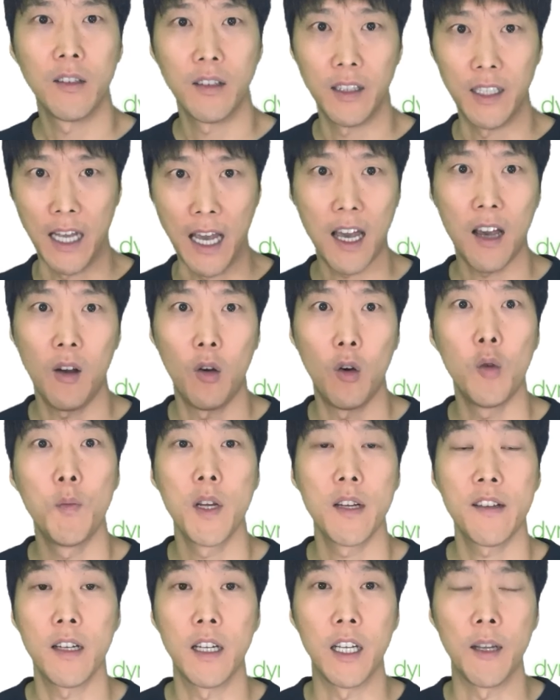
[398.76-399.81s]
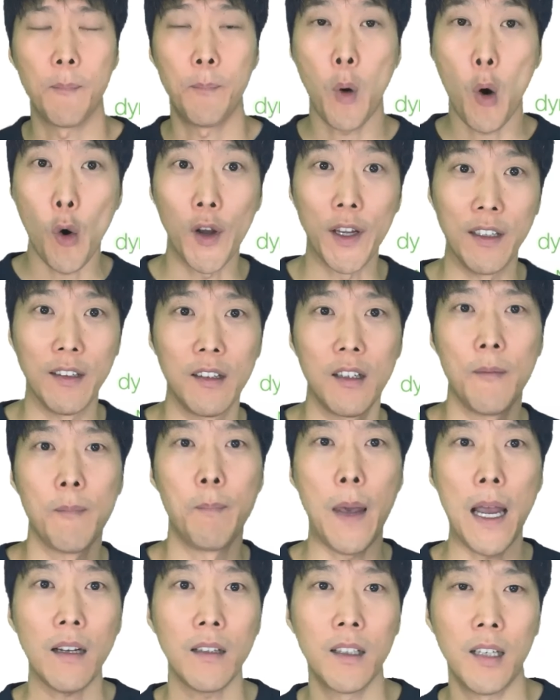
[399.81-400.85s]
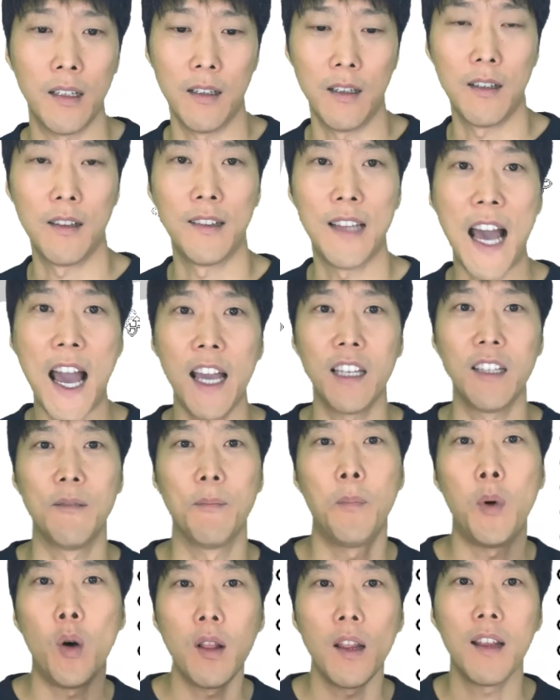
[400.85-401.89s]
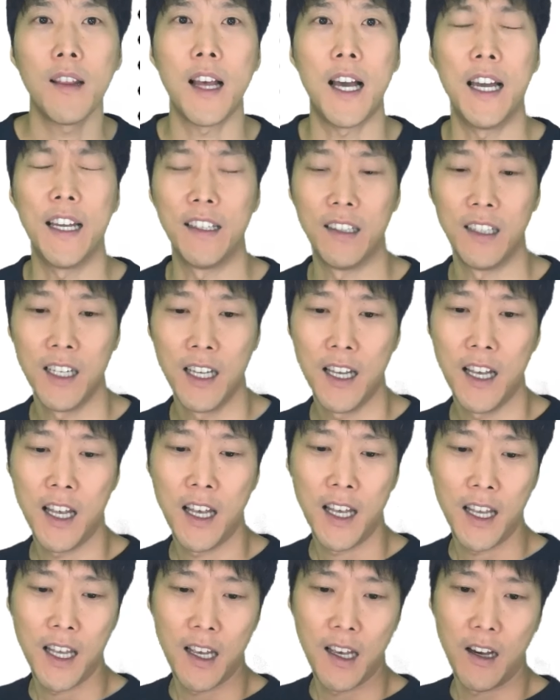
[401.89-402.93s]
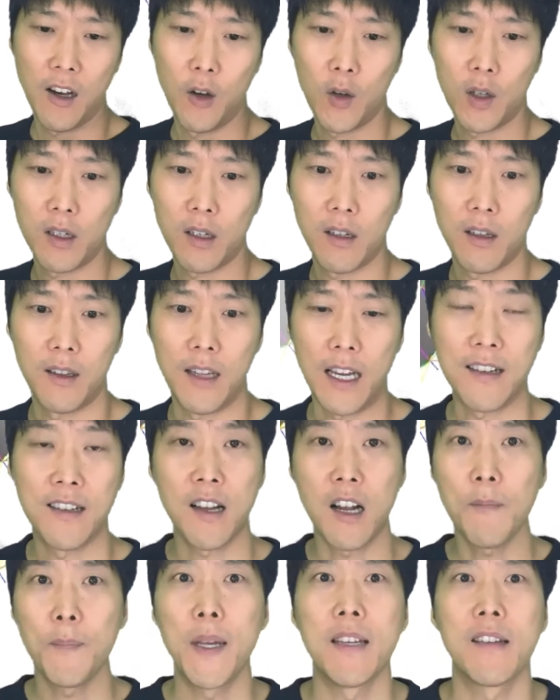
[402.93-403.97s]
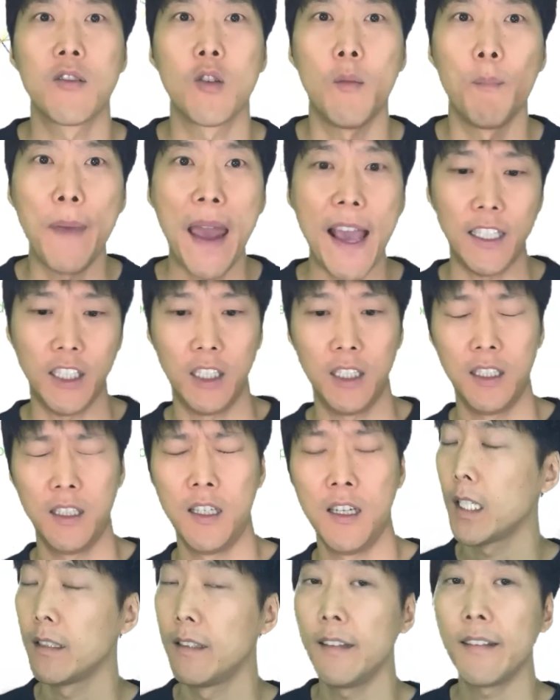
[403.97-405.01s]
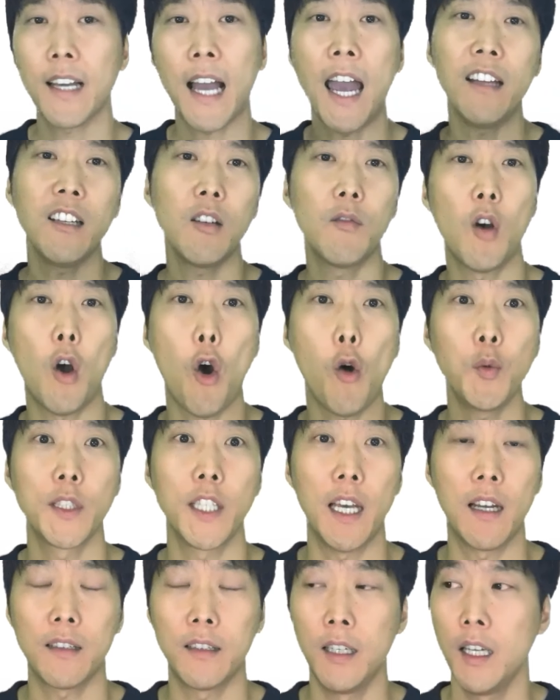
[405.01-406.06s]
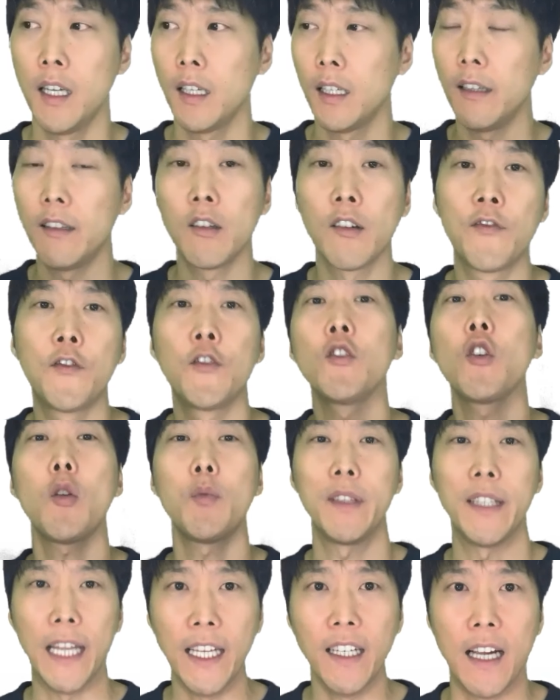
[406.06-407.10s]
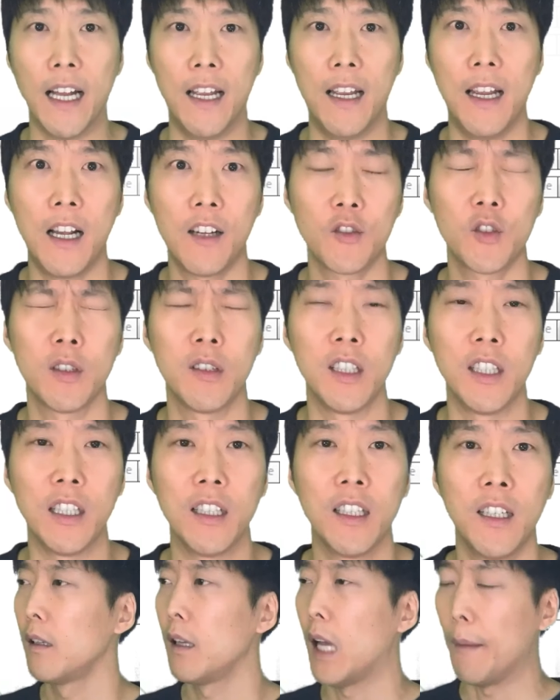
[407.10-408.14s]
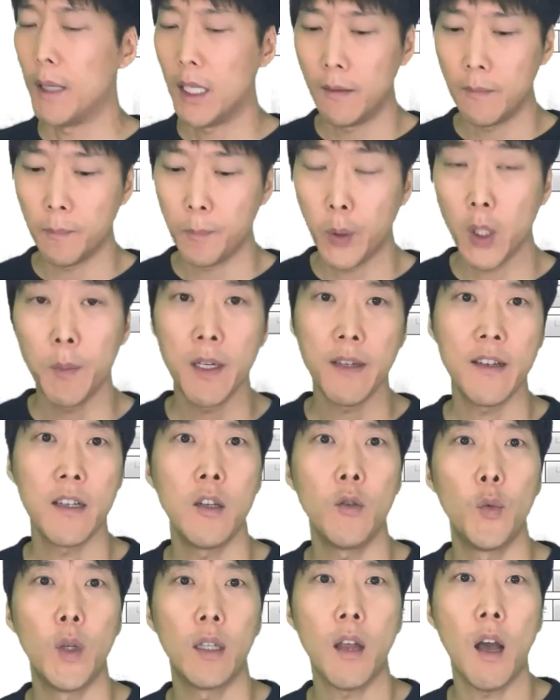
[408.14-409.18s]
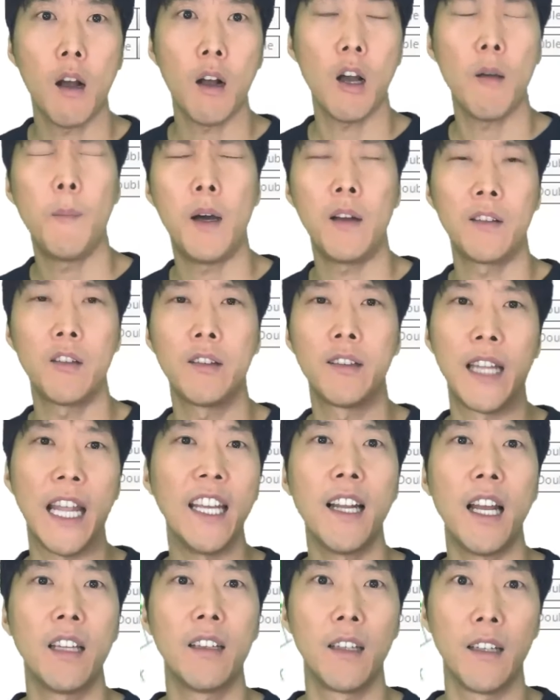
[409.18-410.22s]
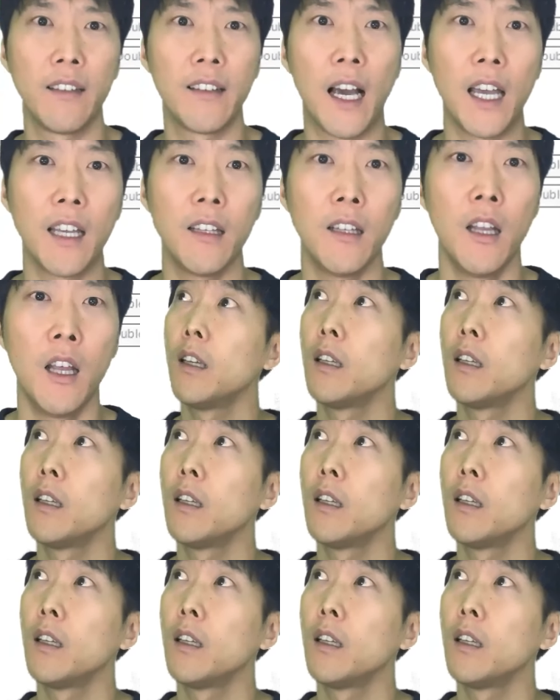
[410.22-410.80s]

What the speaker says: Yeah, obviously point, vector, line, polyline, or like surface or mesh. This kind of object is full of data actually. I mean, previously we talked about the data in design.